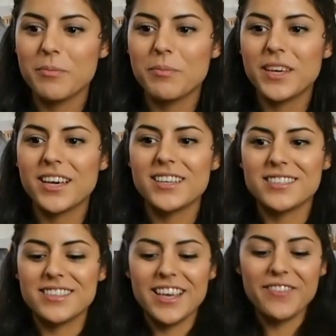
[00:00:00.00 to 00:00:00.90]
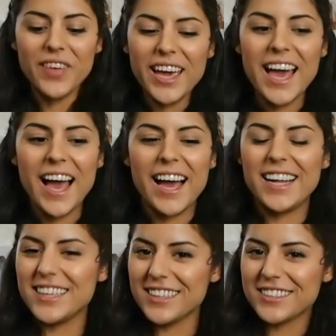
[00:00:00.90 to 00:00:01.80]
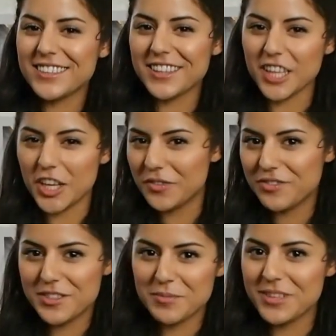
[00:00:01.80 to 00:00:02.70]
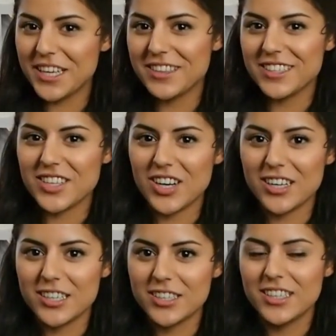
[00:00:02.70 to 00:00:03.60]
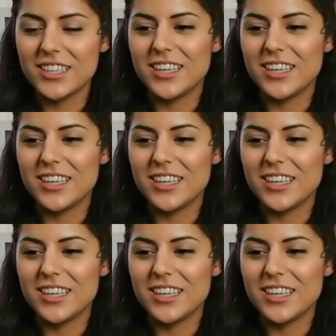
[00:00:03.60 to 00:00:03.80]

Because if I hadn't loved playing the guitar,